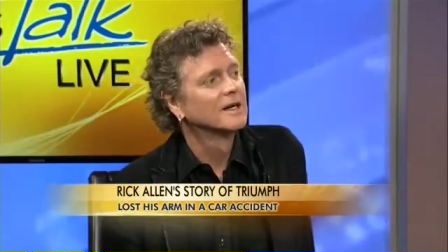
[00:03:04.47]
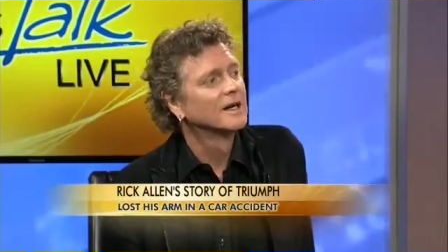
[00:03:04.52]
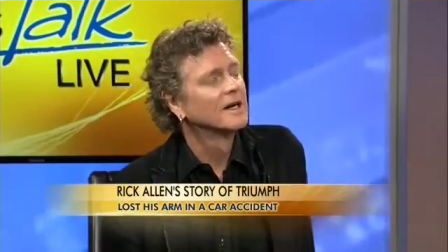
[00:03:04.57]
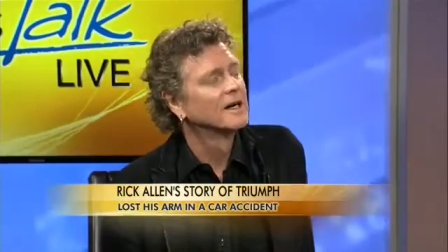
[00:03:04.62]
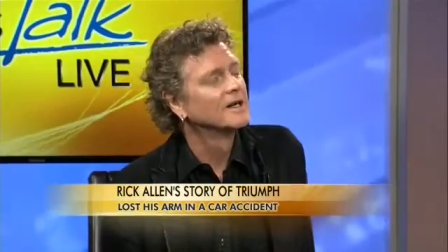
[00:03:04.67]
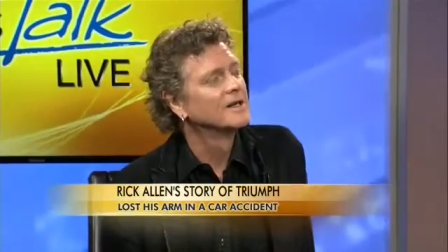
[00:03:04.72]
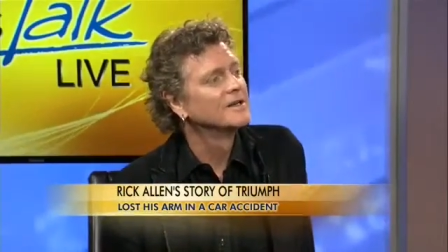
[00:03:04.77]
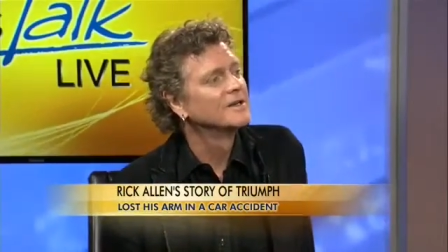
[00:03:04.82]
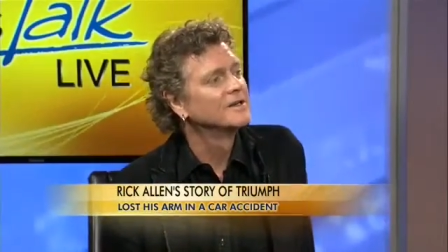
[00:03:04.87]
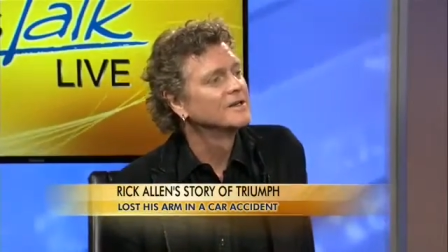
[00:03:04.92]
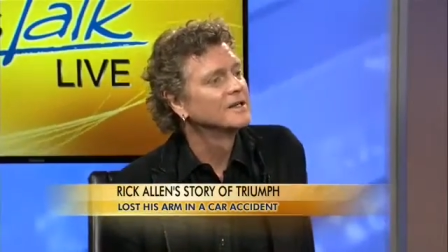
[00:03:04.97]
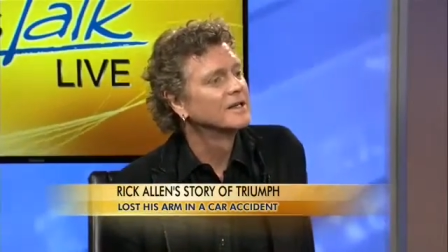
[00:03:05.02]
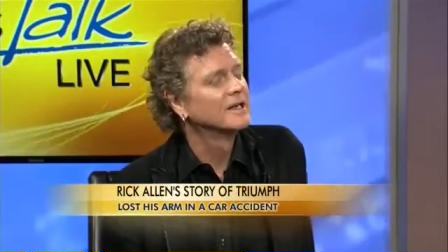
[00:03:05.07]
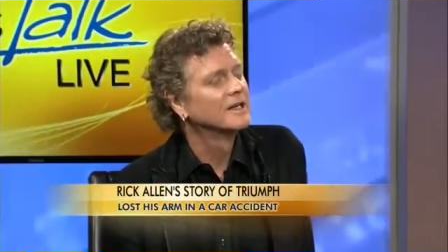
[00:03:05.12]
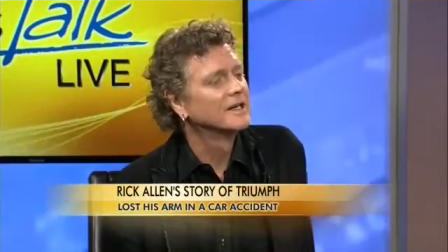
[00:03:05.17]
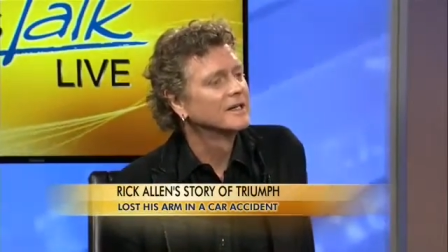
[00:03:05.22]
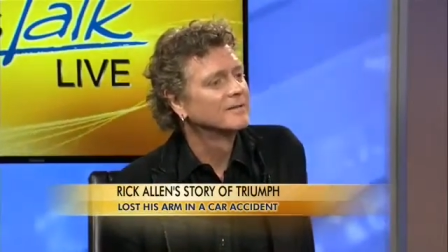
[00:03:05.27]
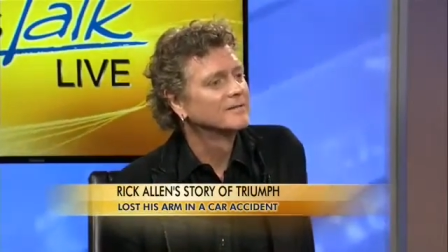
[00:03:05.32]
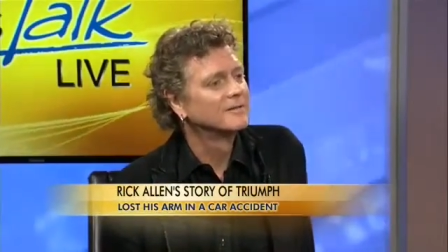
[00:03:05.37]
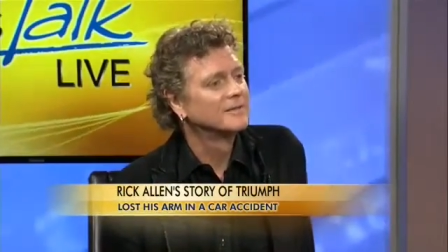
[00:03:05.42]
And
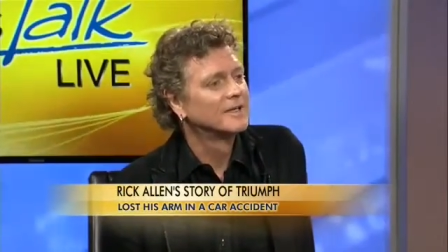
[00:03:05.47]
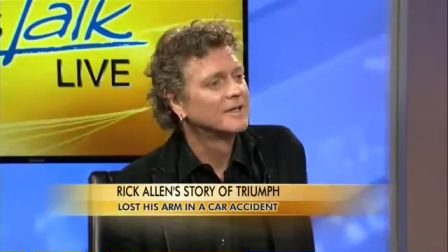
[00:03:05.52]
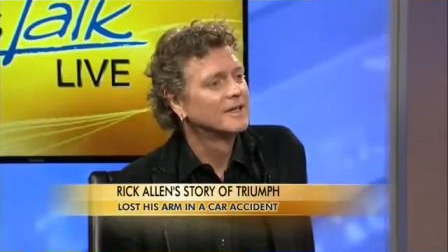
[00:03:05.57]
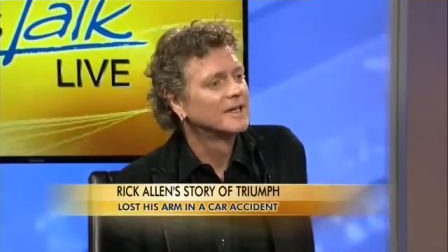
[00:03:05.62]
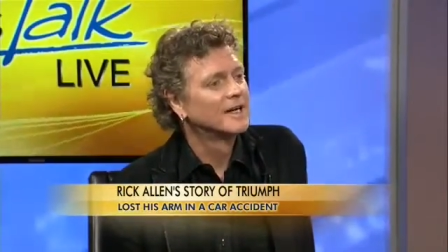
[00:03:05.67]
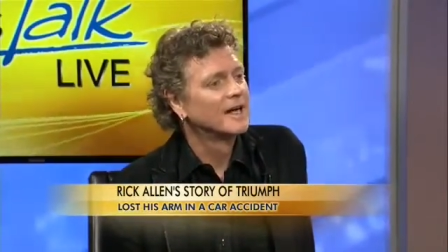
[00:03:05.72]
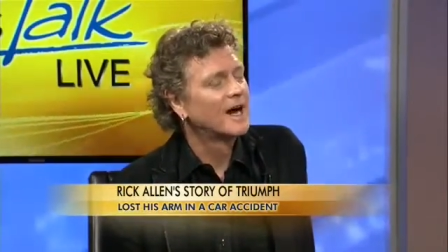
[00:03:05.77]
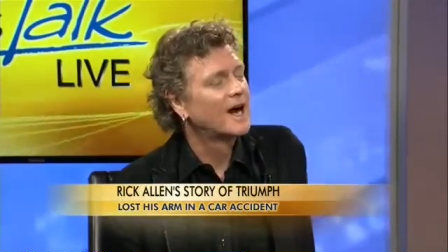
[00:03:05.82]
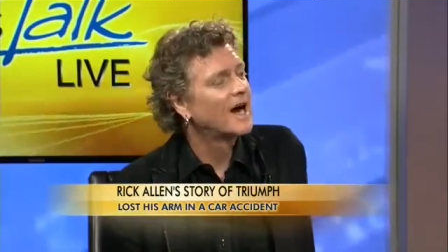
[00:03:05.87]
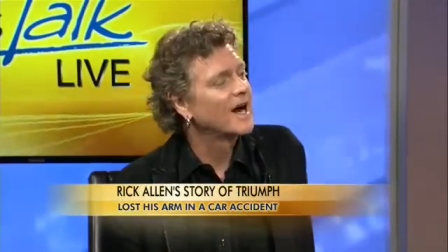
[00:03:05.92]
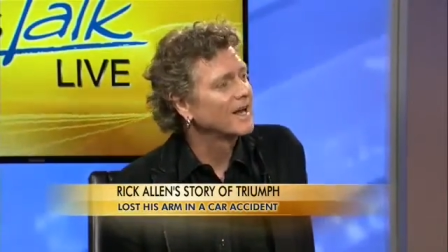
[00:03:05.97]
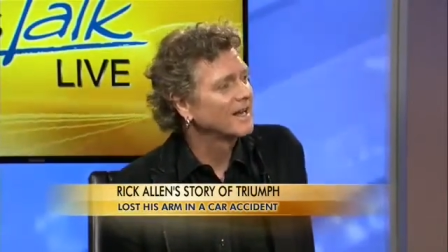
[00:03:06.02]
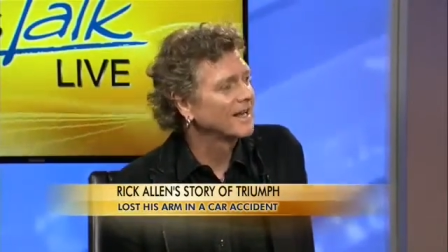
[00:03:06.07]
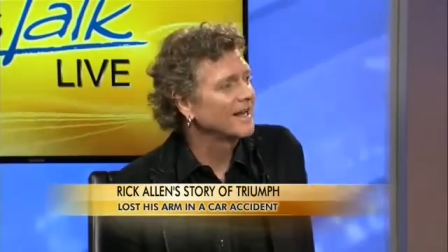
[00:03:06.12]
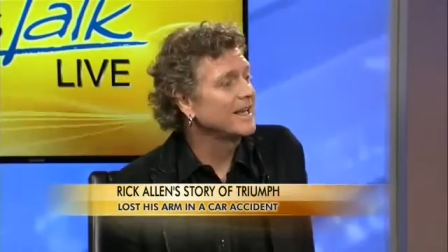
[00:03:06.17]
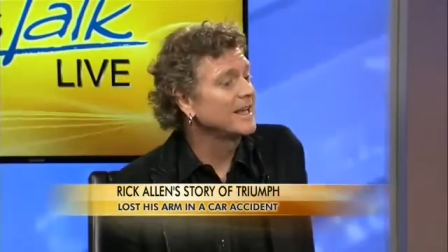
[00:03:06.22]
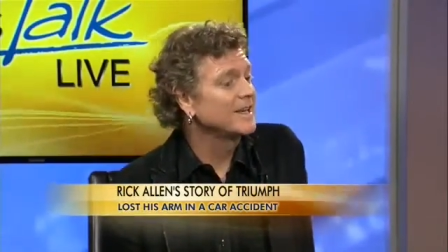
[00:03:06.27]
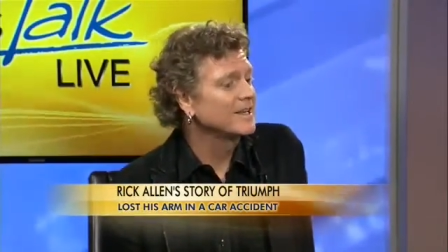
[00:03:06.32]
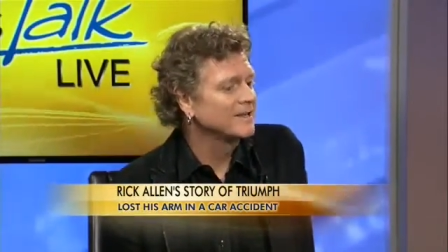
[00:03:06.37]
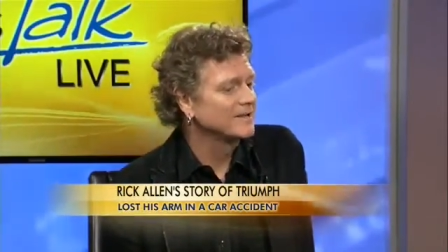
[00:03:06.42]
um,
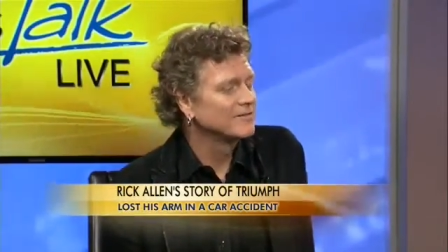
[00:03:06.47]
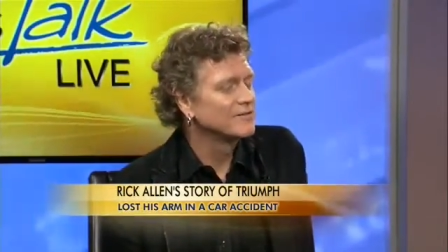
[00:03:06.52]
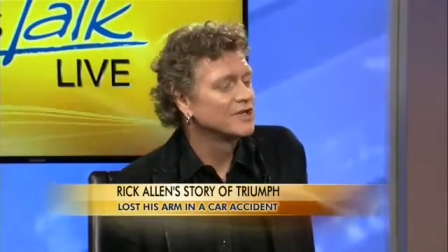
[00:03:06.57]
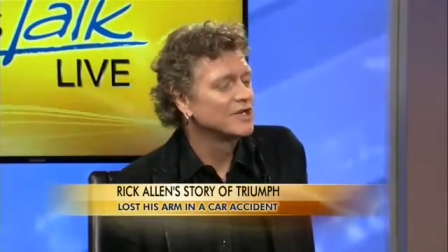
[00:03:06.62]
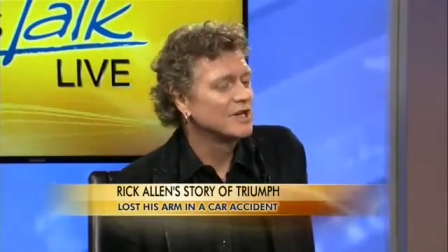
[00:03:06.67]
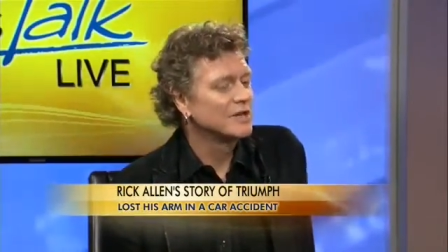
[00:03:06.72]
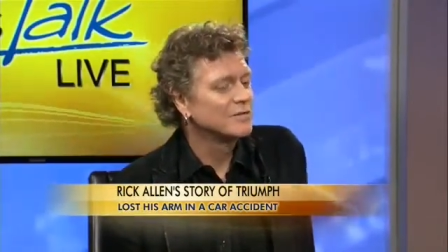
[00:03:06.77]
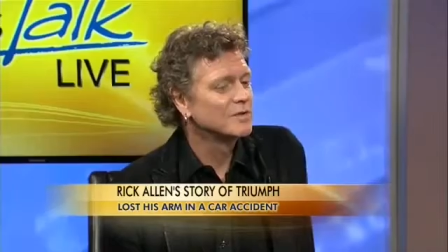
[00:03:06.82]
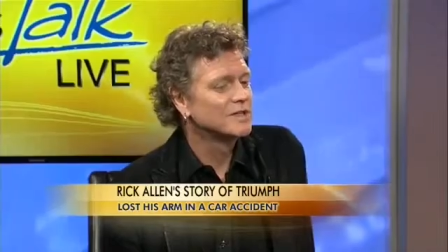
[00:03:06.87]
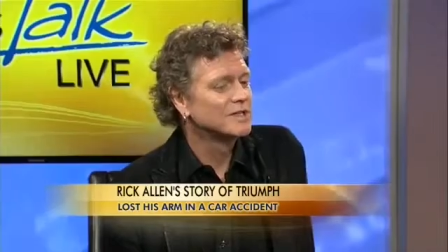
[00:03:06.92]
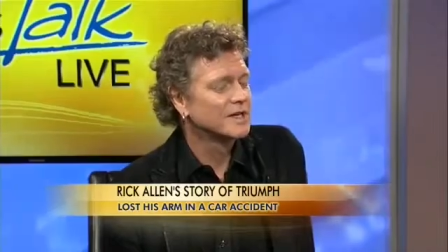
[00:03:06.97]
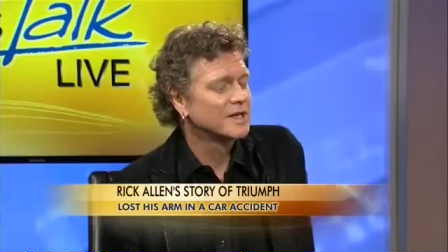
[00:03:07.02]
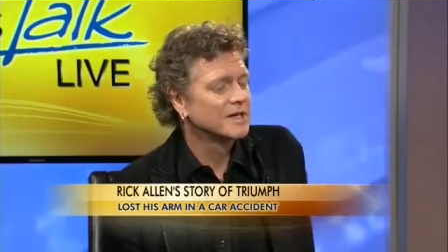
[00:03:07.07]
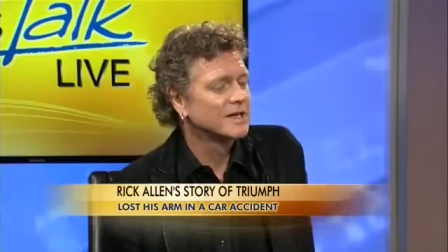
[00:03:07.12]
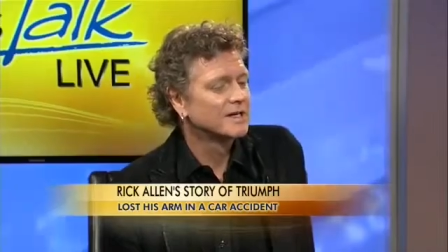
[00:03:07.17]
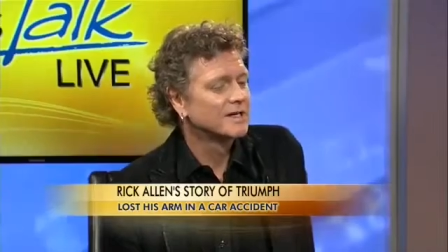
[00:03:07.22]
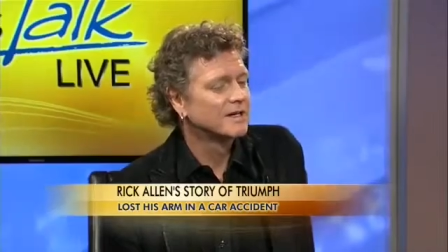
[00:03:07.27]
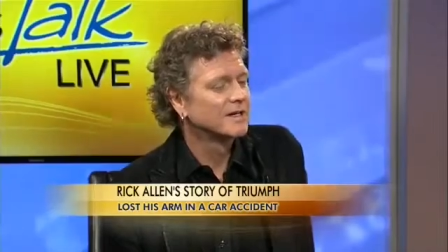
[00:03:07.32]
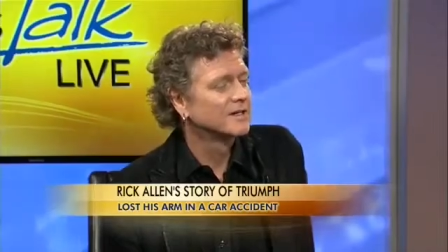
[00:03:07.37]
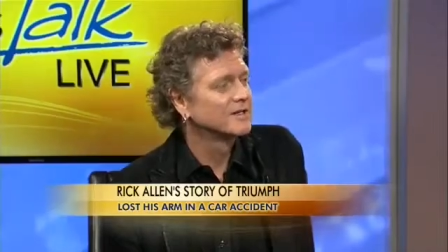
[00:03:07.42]
Eileen, she was
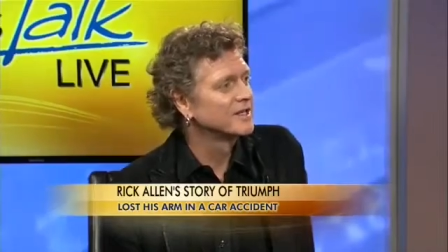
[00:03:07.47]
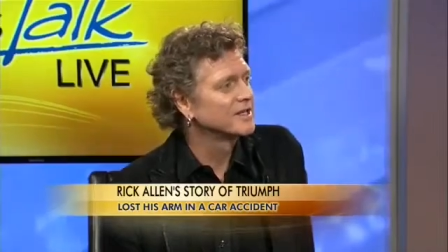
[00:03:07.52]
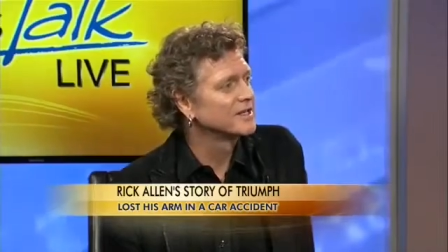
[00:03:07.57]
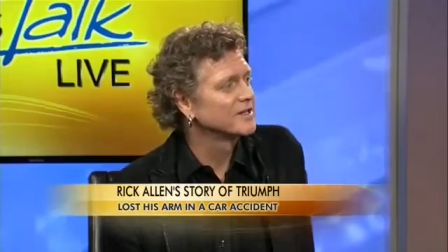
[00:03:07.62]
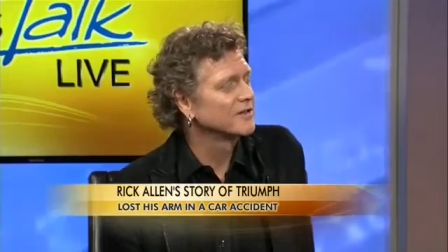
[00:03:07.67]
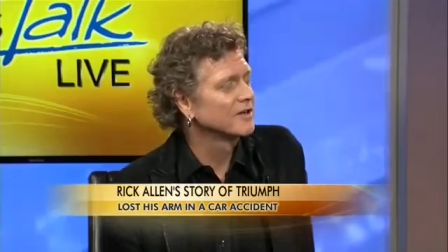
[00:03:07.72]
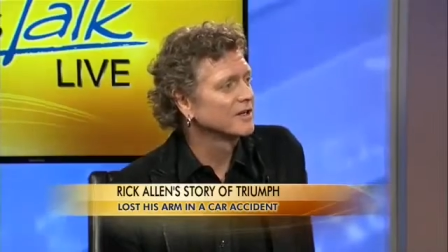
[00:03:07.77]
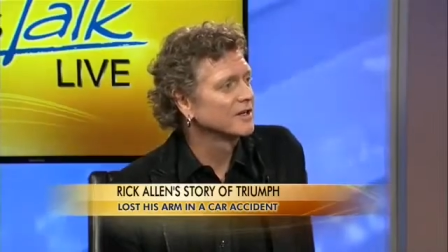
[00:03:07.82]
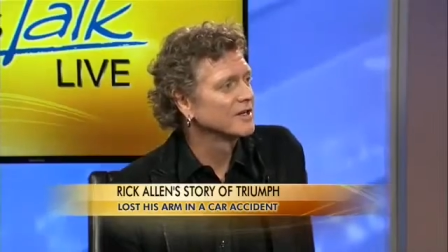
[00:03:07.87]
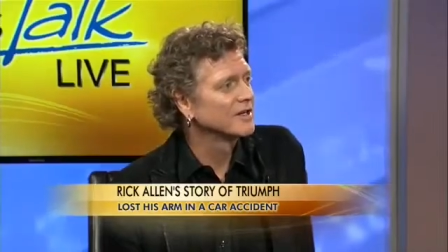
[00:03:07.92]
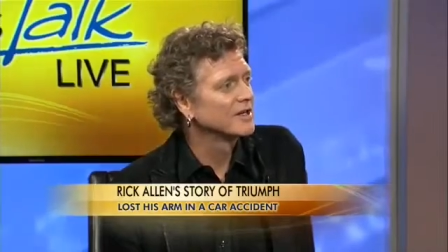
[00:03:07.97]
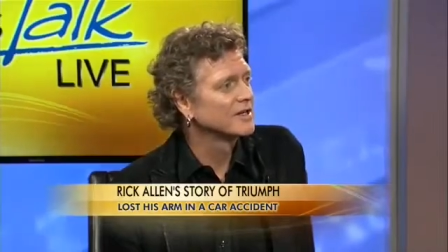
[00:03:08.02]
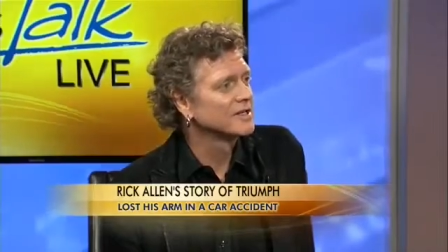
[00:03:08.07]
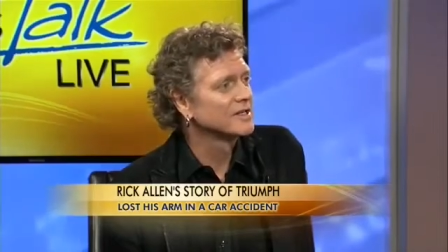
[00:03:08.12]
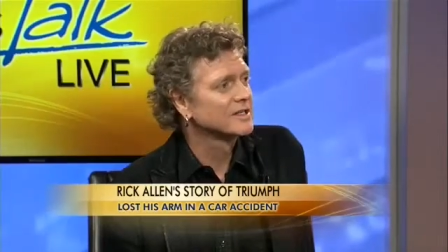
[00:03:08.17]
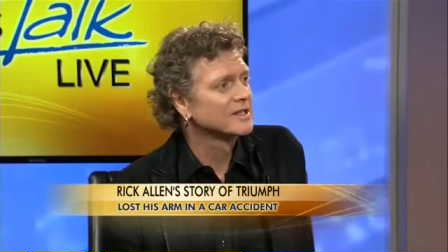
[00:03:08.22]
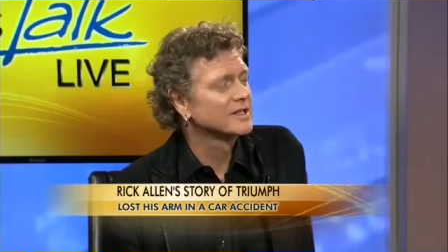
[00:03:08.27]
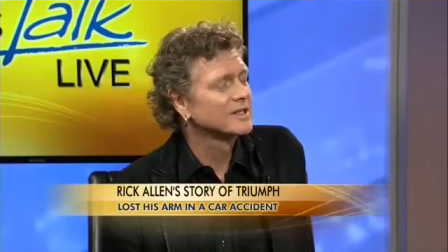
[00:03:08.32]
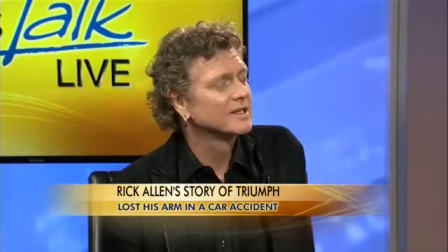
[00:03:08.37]
a, a, district nurse,